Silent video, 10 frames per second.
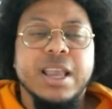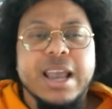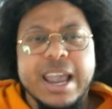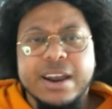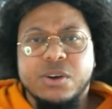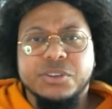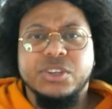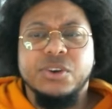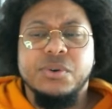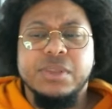And
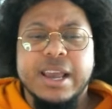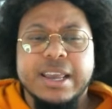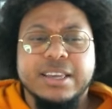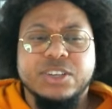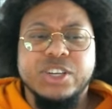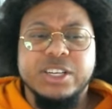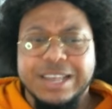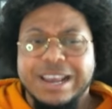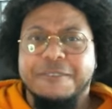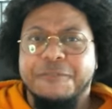also, like, she
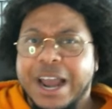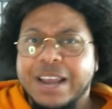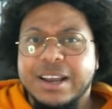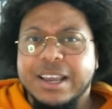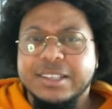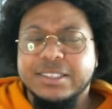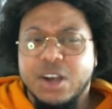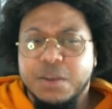did fight against